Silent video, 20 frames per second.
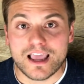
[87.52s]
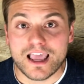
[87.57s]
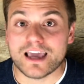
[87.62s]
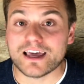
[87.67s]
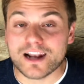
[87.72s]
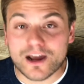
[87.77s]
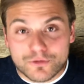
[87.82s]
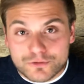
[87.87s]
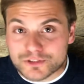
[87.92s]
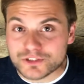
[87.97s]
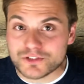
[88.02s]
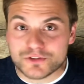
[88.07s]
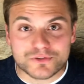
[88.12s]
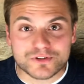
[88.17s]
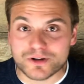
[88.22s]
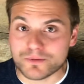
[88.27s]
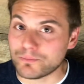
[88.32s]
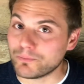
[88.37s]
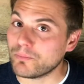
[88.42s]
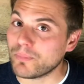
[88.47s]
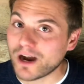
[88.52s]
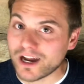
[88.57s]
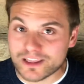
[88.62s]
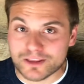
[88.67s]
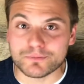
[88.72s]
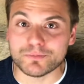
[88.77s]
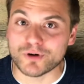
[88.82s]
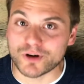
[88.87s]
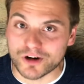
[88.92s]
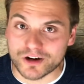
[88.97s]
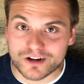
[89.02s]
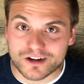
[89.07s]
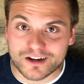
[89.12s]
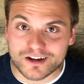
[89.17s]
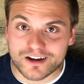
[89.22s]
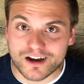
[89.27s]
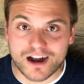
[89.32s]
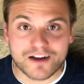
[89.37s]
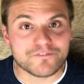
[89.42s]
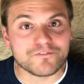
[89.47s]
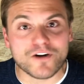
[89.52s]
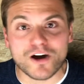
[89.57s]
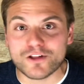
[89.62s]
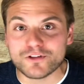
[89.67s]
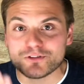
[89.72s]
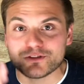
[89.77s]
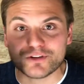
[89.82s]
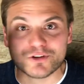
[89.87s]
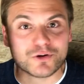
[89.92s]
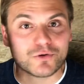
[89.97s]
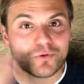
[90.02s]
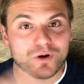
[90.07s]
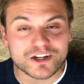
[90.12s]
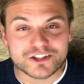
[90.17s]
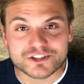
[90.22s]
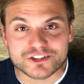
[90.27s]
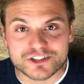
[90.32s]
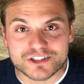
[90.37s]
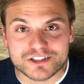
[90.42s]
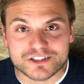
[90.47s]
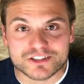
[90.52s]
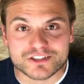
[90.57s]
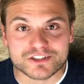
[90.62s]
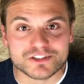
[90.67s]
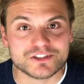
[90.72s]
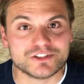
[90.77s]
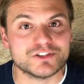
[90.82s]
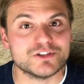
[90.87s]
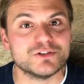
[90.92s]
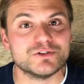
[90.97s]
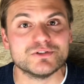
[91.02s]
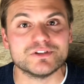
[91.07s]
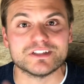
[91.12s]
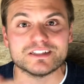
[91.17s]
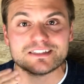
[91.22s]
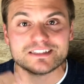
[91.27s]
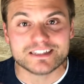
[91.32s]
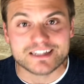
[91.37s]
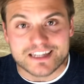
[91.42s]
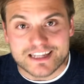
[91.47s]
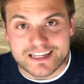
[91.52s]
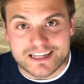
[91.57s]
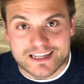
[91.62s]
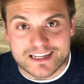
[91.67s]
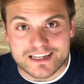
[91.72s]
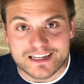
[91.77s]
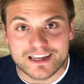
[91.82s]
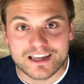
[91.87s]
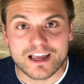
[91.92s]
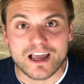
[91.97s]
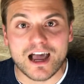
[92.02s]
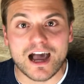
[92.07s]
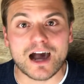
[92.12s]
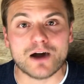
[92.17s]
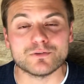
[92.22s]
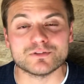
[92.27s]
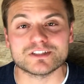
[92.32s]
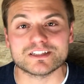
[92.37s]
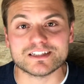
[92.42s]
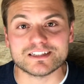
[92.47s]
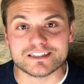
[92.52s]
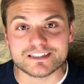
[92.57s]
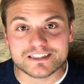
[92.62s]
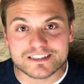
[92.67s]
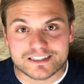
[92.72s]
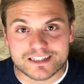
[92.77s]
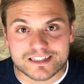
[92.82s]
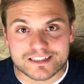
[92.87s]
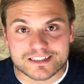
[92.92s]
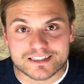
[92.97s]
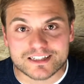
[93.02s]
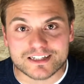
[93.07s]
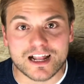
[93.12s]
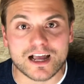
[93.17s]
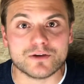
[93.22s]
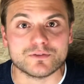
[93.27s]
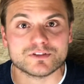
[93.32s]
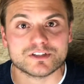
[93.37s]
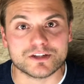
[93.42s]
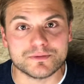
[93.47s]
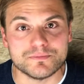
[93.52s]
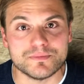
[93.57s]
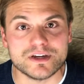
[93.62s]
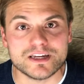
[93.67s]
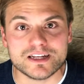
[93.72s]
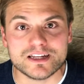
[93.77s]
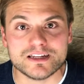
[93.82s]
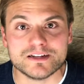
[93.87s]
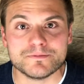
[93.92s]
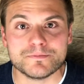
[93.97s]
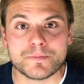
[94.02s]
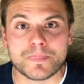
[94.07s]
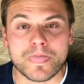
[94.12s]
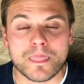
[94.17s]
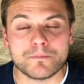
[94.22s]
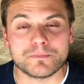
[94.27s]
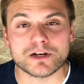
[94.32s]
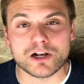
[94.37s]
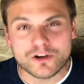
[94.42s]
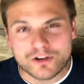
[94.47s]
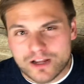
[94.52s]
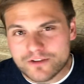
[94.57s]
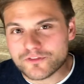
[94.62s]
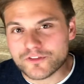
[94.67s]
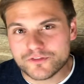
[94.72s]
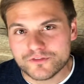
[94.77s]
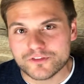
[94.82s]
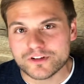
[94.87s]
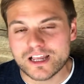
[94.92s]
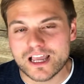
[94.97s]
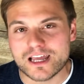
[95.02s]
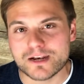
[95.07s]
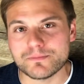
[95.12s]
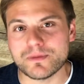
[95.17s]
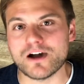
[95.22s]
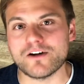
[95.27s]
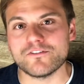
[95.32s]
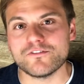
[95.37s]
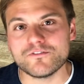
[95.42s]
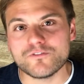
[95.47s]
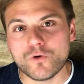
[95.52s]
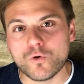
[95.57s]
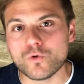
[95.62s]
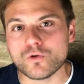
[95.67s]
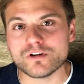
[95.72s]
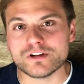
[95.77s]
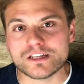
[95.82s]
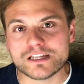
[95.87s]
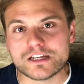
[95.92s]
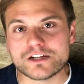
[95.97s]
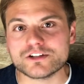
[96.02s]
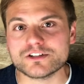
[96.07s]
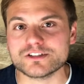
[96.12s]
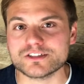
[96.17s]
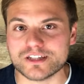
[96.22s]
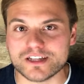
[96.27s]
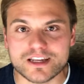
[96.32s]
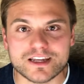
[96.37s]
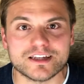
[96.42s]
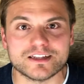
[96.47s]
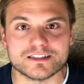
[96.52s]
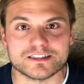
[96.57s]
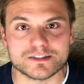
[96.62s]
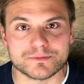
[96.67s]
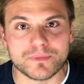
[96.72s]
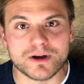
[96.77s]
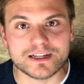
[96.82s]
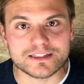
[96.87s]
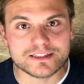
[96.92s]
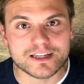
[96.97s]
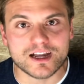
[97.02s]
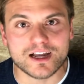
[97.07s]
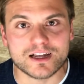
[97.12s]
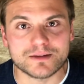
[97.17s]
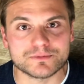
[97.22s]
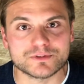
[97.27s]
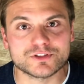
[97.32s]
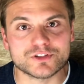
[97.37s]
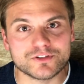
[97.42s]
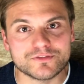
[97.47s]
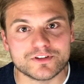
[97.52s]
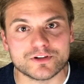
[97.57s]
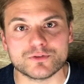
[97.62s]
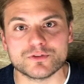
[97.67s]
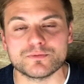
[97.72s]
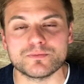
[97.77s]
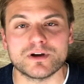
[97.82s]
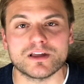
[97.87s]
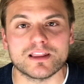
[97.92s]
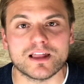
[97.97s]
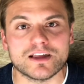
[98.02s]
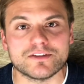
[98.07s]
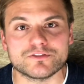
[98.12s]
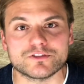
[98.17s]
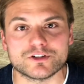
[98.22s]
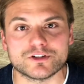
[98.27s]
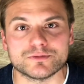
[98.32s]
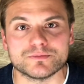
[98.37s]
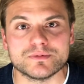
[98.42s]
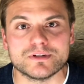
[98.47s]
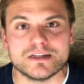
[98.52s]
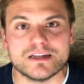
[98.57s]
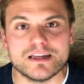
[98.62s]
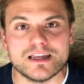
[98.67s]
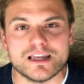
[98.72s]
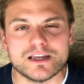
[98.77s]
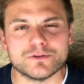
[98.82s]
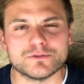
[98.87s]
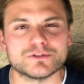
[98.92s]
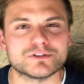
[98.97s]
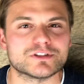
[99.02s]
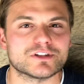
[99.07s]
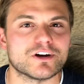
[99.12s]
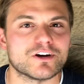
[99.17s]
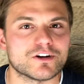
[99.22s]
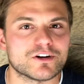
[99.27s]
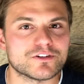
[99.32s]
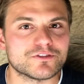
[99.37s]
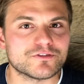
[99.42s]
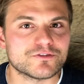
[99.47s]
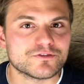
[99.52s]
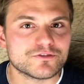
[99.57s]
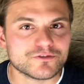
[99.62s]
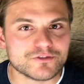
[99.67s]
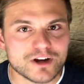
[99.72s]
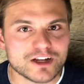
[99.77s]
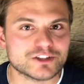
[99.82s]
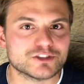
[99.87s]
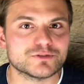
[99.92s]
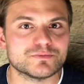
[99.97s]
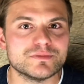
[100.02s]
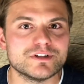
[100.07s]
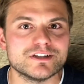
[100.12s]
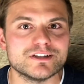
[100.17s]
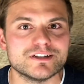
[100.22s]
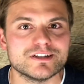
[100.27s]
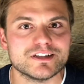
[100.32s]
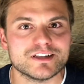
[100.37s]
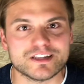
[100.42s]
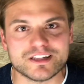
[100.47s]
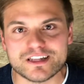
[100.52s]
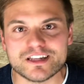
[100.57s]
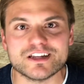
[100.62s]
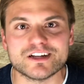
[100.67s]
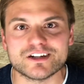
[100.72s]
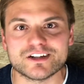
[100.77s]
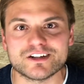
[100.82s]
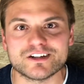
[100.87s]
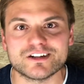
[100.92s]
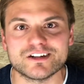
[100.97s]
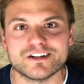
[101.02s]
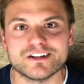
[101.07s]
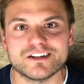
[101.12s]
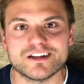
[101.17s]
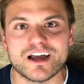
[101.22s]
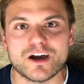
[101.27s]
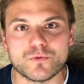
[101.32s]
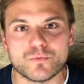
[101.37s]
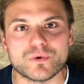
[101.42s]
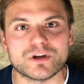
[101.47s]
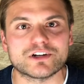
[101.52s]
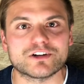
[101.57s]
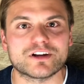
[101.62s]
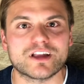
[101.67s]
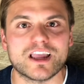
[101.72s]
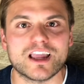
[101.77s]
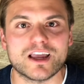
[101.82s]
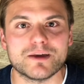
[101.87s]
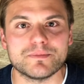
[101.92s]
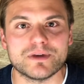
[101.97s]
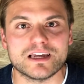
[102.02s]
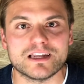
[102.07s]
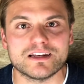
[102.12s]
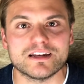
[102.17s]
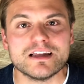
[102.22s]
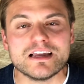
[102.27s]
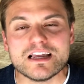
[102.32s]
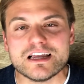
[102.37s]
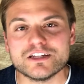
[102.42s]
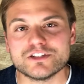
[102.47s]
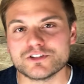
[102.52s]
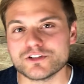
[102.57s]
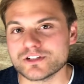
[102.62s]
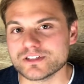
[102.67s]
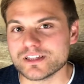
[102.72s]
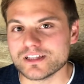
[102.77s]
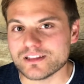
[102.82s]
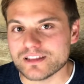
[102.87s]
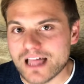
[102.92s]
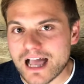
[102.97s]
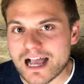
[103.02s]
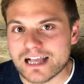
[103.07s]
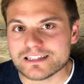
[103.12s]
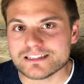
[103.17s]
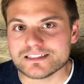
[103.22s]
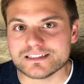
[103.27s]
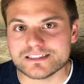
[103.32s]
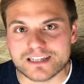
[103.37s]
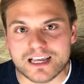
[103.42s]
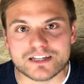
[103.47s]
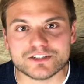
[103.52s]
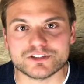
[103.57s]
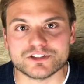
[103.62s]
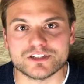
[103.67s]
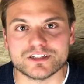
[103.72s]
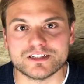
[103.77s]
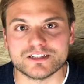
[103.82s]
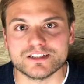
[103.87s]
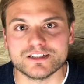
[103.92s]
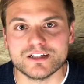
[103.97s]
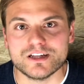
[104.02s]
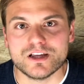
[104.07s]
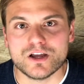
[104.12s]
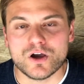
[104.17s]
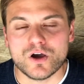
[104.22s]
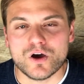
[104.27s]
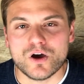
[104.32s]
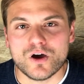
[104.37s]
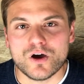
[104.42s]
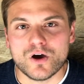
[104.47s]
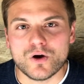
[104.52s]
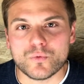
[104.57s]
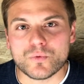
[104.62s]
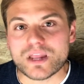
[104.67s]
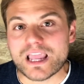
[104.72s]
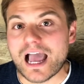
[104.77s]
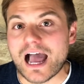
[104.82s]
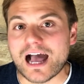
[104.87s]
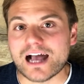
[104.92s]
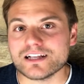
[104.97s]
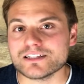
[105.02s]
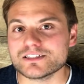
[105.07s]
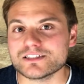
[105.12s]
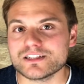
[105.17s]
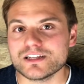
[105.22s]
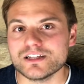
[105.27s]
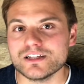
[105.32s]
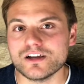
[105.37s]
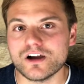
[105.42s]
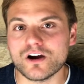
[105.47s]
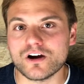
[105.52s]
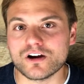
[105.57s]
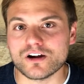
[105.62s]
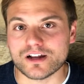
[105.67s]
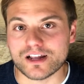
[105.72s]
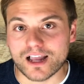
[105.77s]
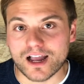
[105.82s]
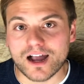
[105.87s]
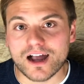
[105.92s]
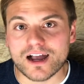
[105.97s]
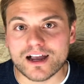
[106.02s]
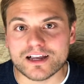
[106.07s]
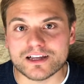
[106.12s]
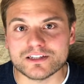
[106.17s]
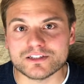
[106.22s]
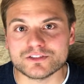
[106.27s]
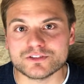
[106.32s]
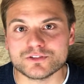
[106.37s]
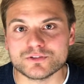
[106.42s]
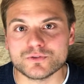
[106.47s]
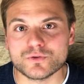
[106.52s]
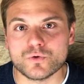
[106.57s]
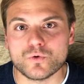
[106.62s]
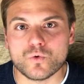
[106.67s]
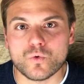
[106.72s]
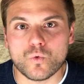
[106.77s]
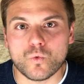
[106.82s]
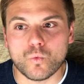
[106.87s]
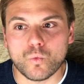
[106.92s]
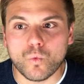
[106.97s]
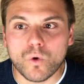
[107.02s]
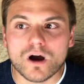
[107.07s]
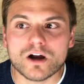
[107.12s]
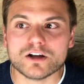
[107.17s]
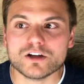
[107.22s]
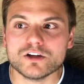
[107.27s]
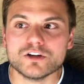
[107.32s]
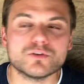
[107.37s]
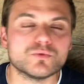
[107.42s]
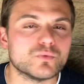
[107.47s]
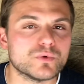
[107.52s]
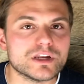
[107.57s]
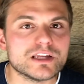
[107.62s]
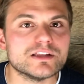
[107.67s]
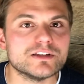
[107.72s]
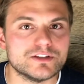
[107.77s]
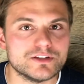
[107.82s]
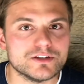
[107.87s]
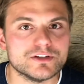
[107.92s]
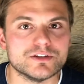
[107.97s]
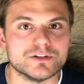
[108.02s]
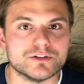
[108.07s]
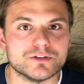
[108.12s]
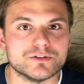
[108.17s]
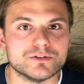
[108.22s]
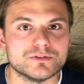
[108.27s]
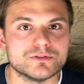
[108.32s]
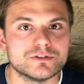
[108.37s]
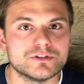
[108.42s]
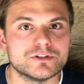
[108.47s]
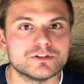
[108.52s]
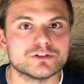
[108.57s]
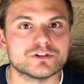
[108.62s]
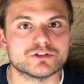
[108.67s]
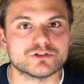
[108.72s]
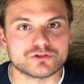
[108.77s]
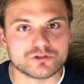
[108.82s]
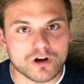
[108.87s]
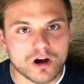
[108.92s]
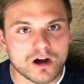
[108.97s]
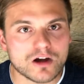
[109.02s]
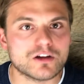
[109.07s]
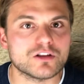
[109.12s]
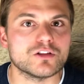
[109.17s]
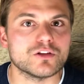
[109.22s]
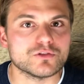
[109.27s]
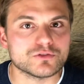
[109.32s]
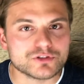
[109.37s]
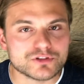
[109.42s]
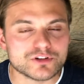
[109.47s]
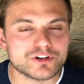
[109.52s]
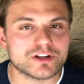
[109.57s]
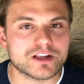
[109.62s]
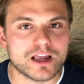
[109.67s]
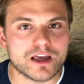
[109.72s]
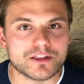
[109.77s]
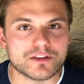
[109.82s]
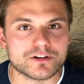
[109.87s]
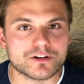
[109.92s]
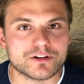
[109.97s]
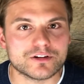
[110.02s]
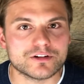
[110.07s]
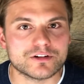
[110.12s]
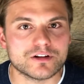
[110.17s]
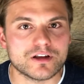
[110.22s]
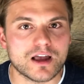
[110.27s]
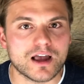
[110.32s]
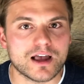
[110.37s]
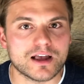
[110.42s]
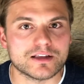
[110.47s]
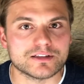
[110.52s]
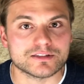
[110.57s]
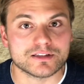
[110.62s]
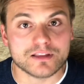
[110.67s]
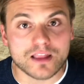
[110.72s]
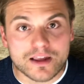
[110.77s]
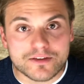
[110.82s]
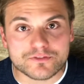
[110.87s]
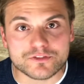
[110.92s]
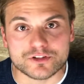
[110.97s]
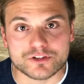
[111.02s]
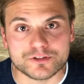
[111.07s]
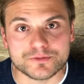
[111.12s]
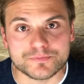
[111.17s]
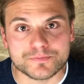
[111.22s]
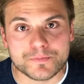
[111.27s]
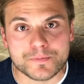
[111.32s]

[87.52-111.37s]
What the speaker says: And I was doing it by the book. I followed the questions to the T. I was consistent, I was committed, but I'll never forget, about 4 years into my time serving with my life group, it was our freshman year at winter camp. And during the last session, we asked our guys, what could we do to draw closer together as a life group?